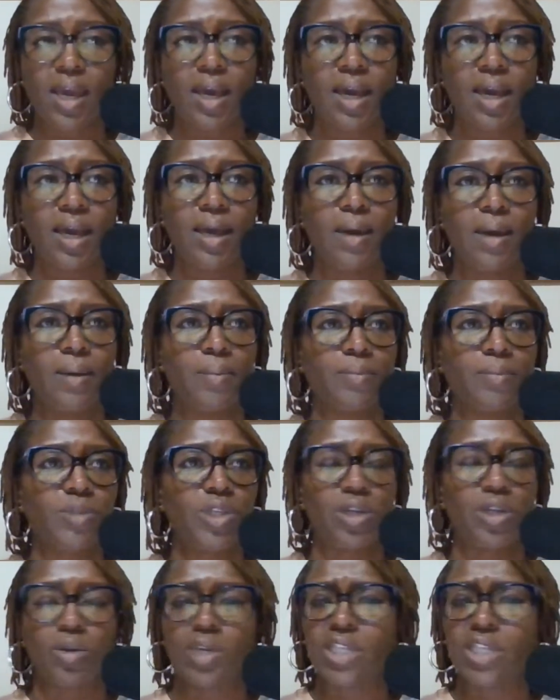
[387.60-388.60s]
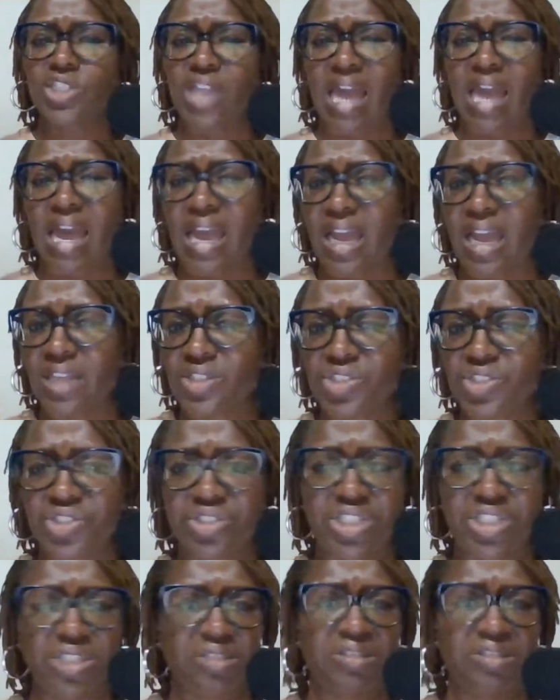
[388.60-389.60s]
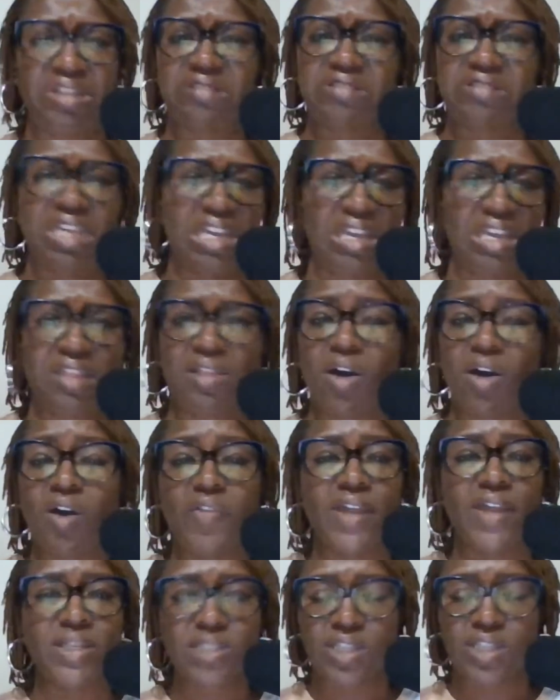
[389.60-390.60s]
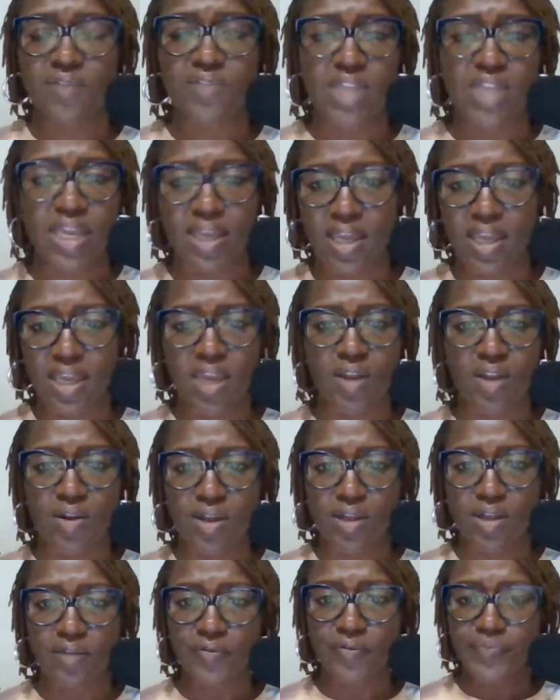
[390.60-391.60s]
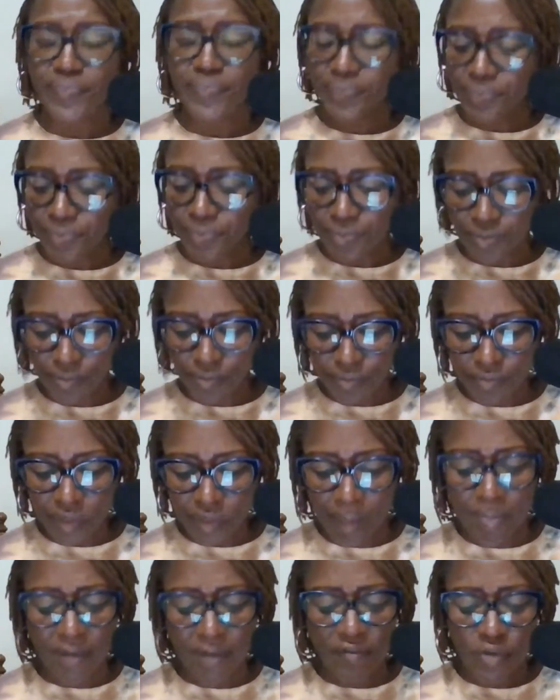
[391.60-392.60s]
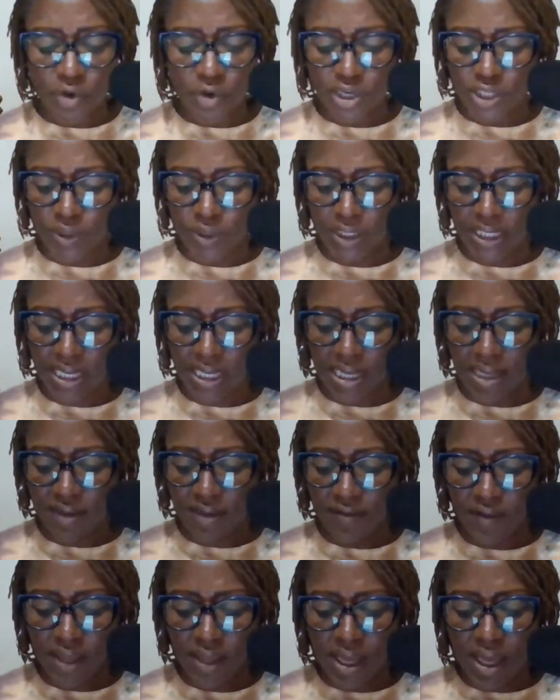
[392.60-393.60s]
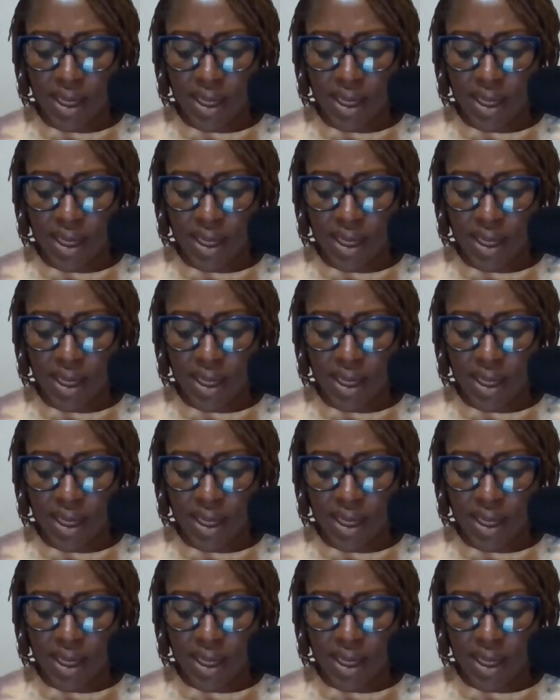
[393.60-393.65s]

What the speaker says: Get your eyes, your teeth, all that stuff taken care of before you leave.